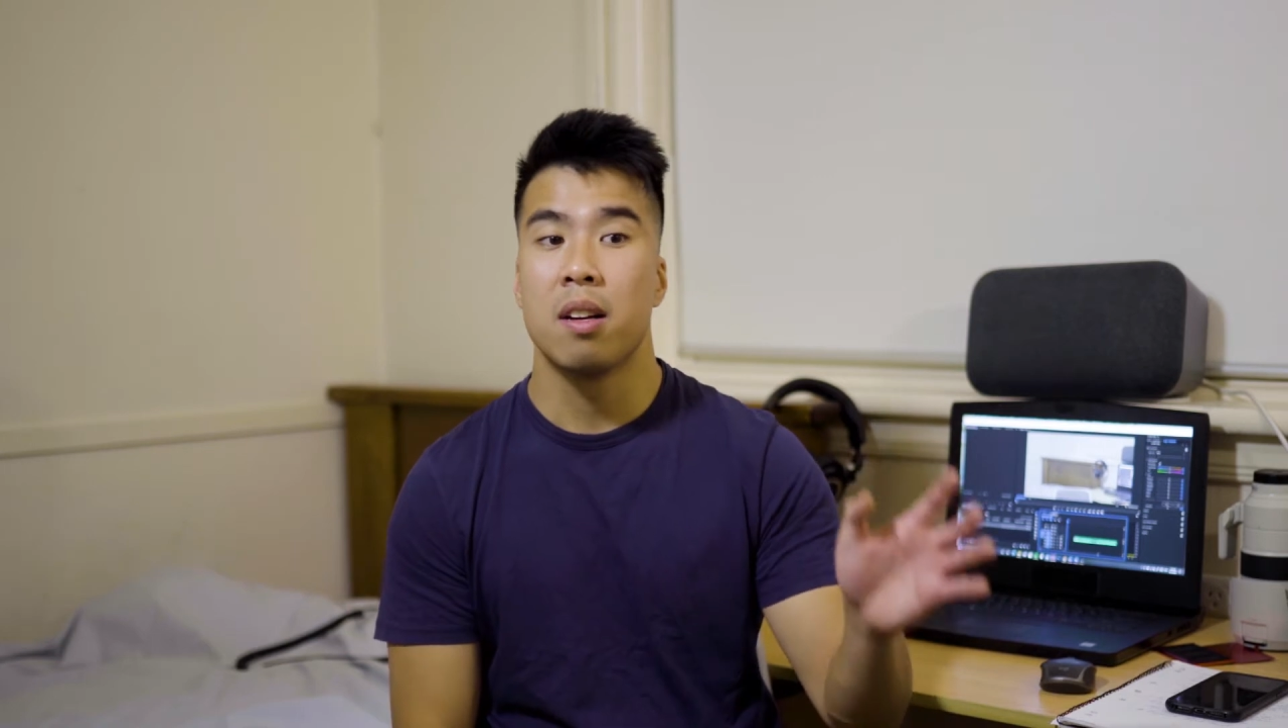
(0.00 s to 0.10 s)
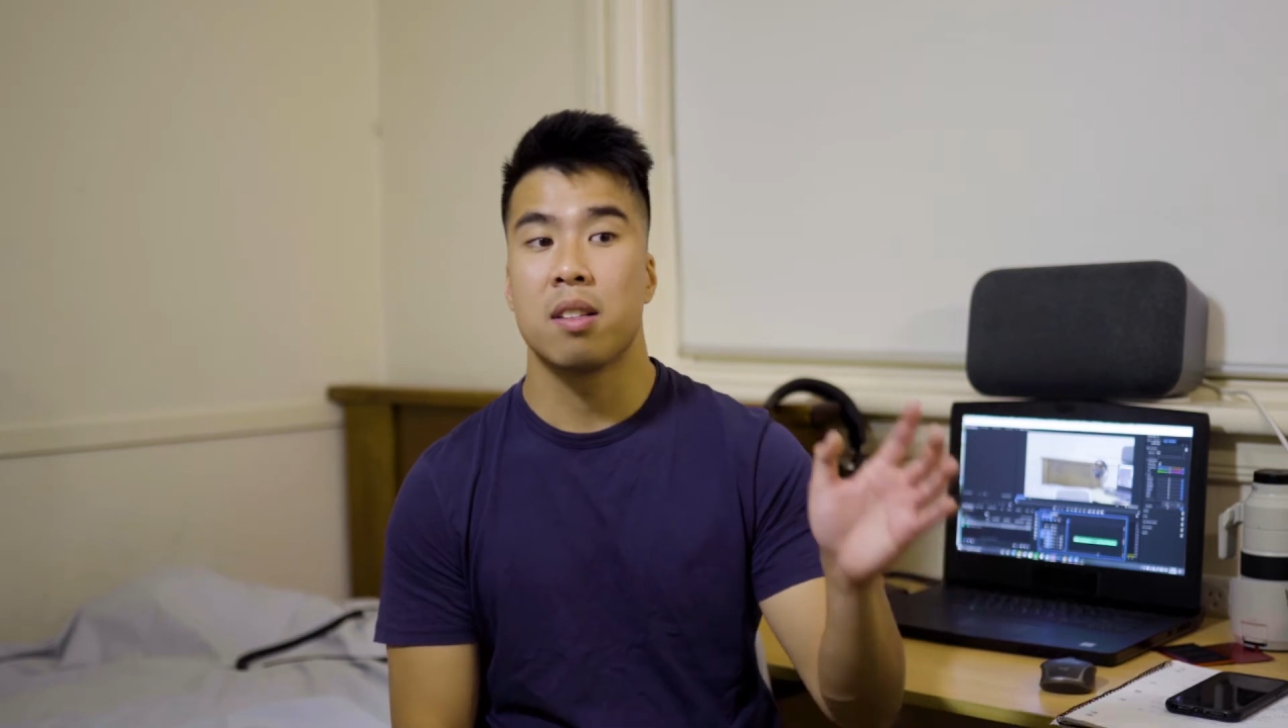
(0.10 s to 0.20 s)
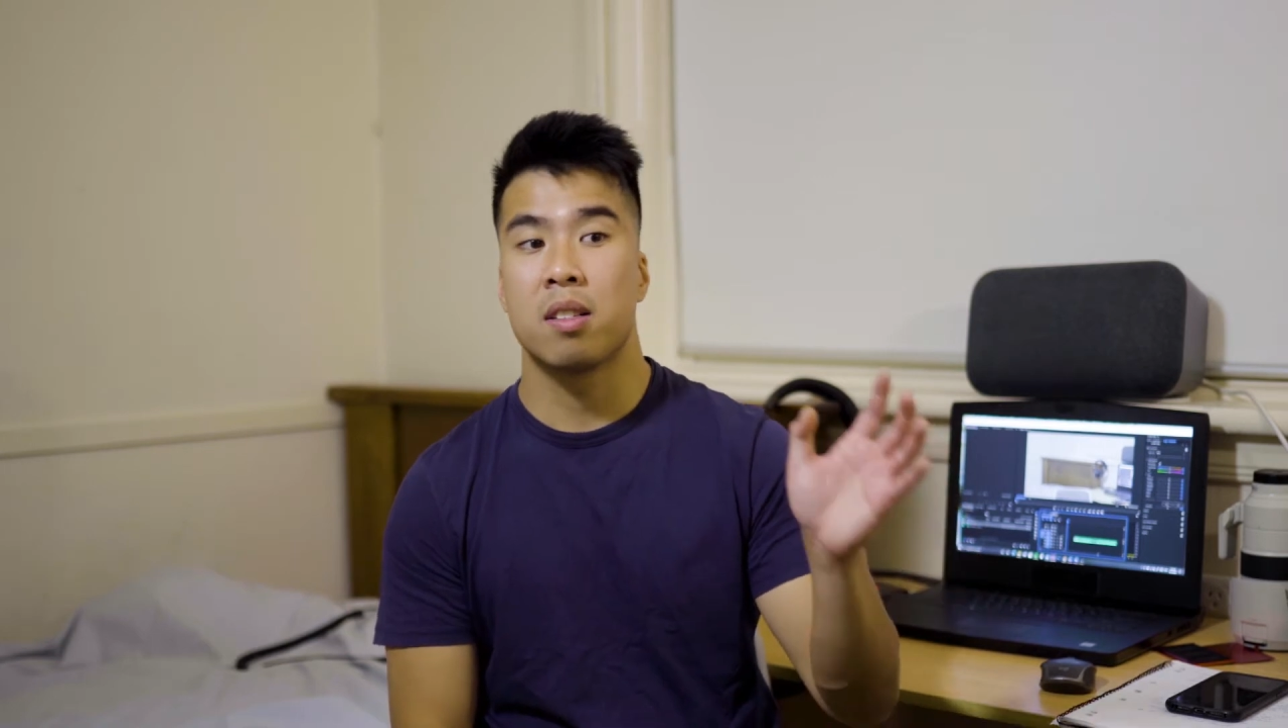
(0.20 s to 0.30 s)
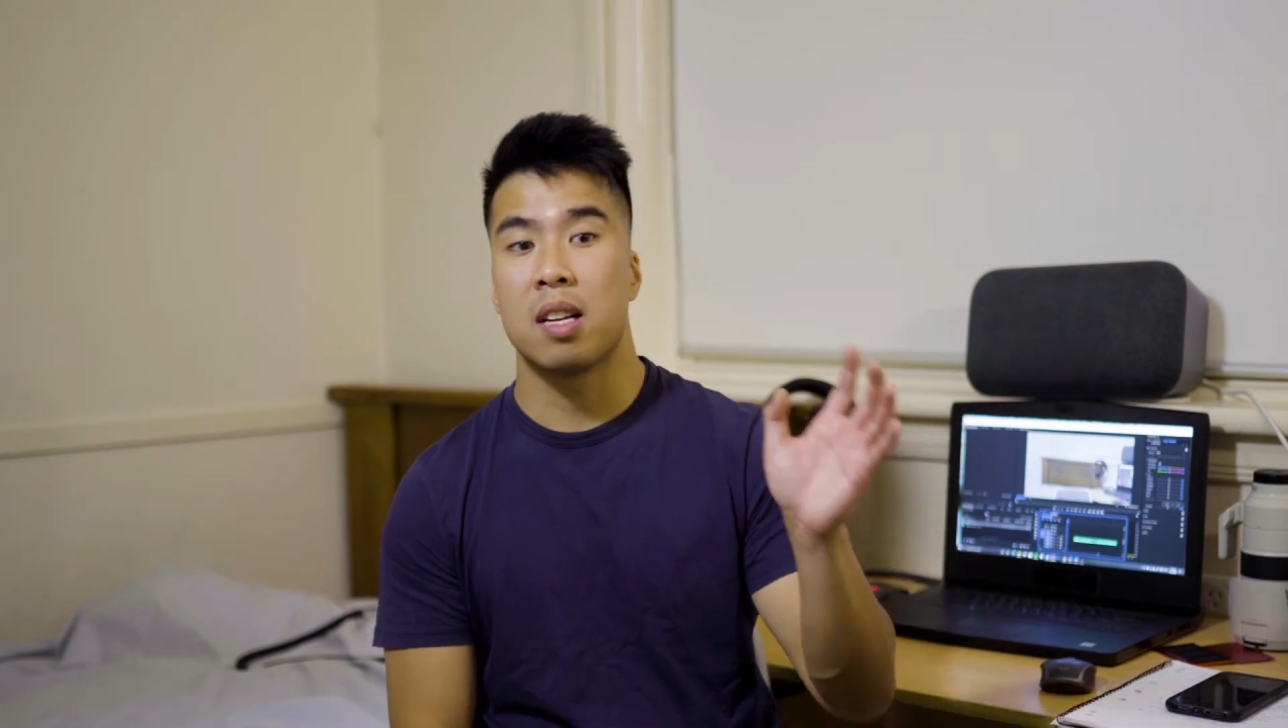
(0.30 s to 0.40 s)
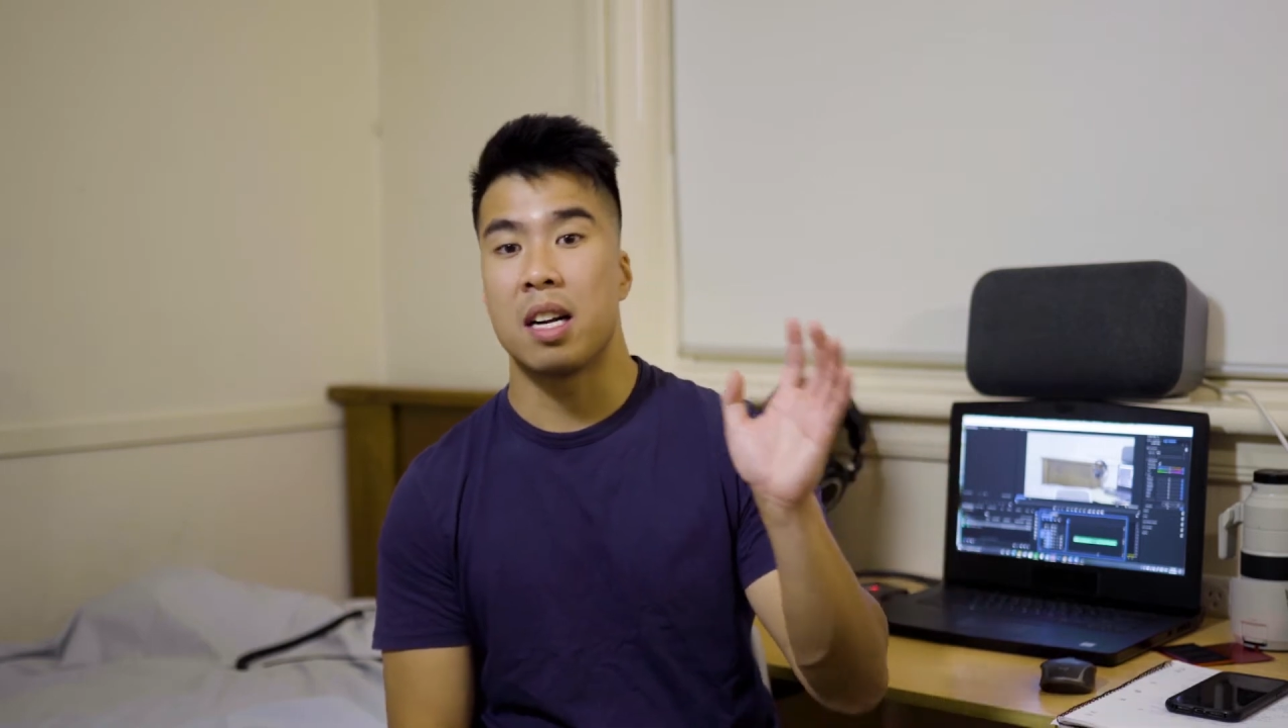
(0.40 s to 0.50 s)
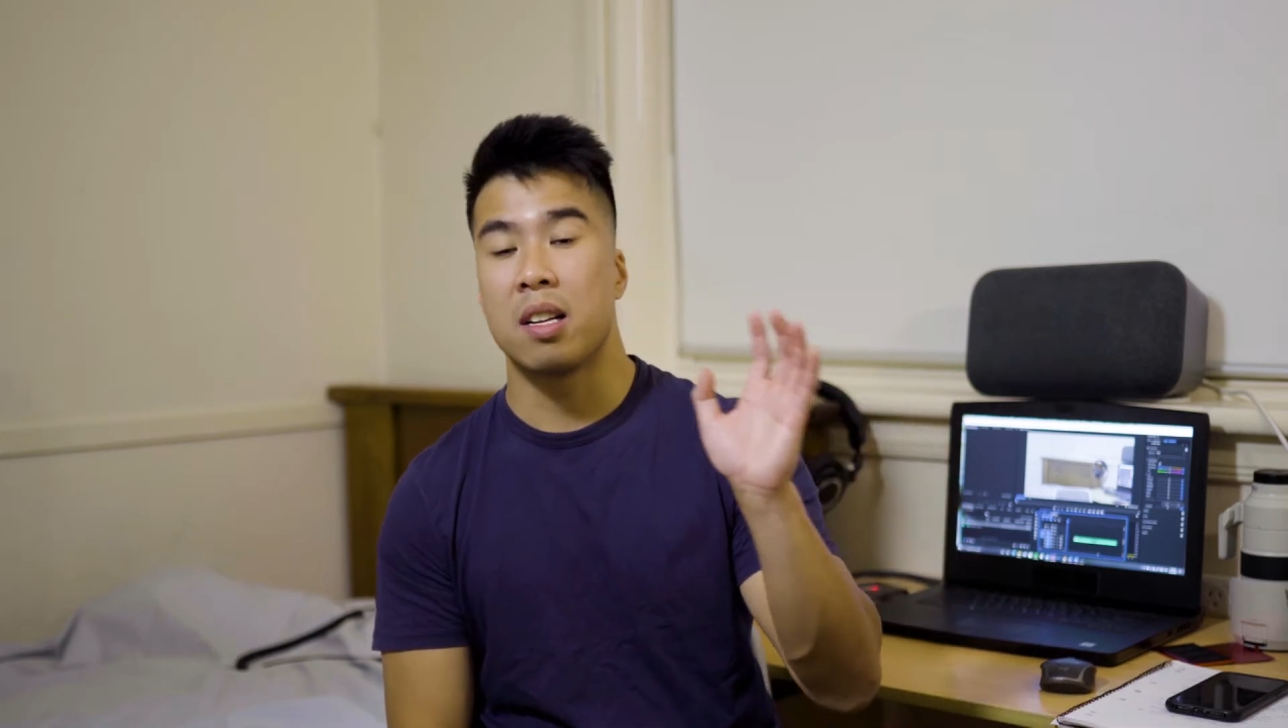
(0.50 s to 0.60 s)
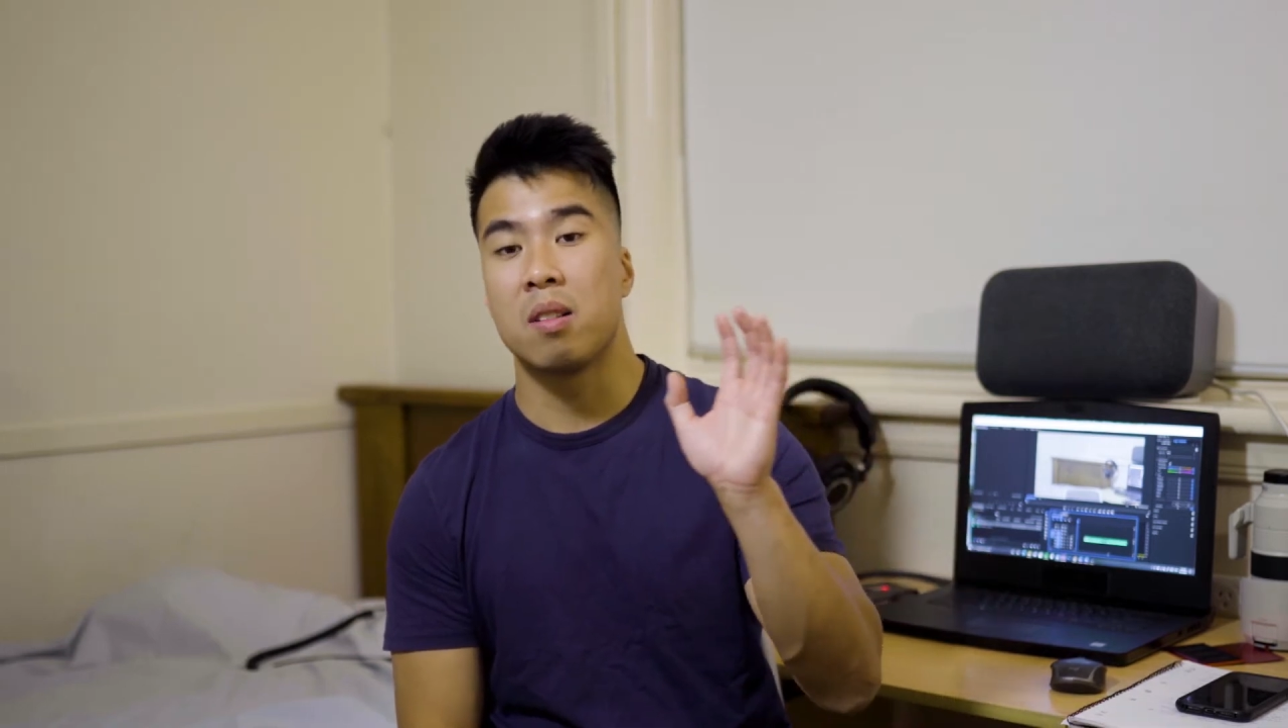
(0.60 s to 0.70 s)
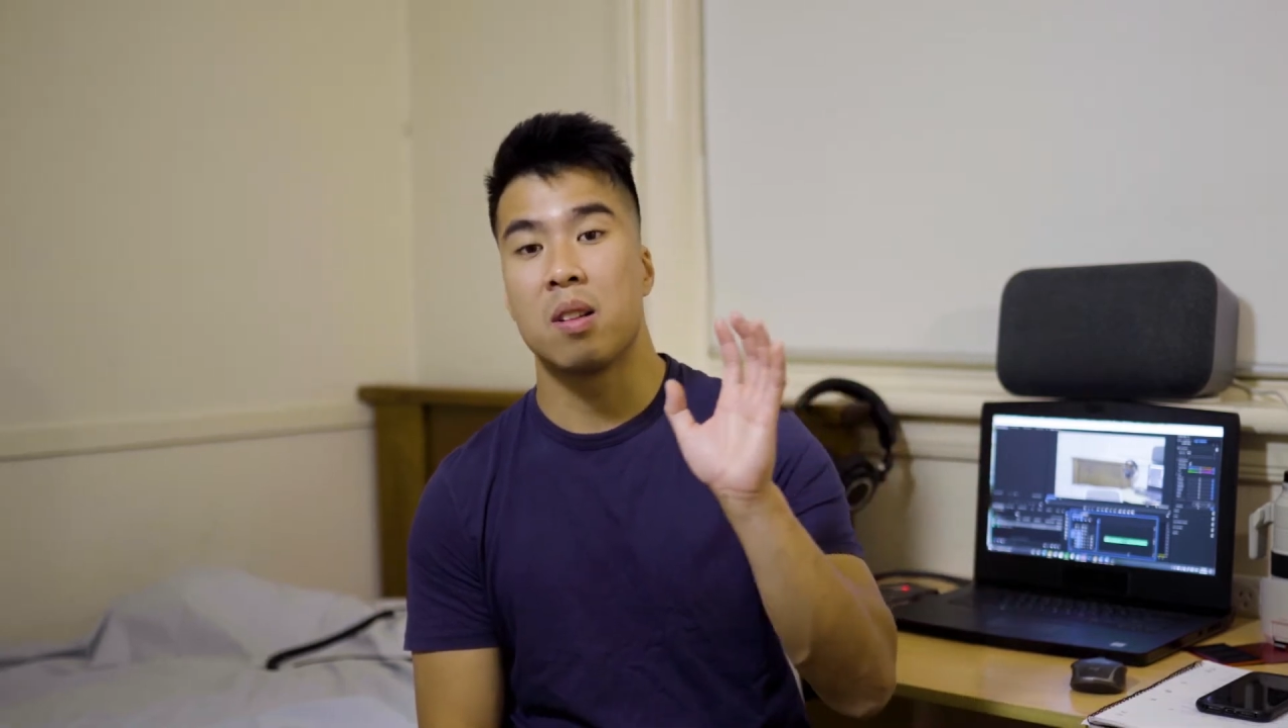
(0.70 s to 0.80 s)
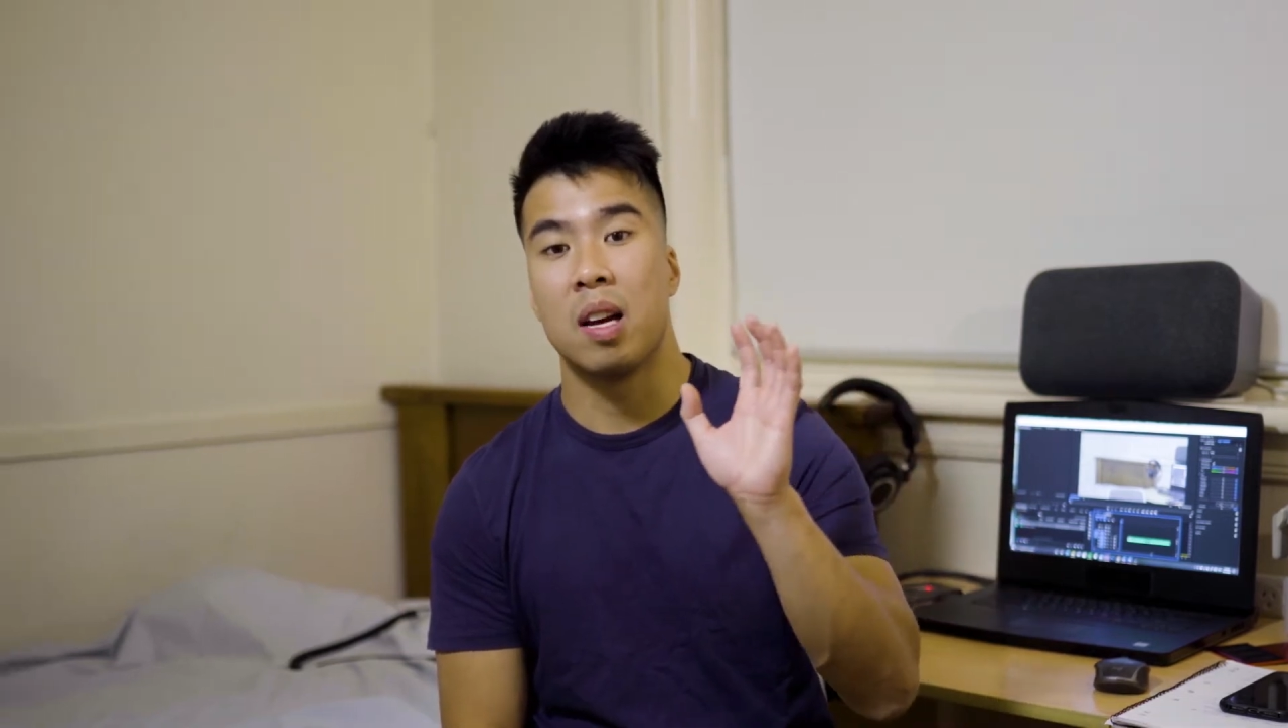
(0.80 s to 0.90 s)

started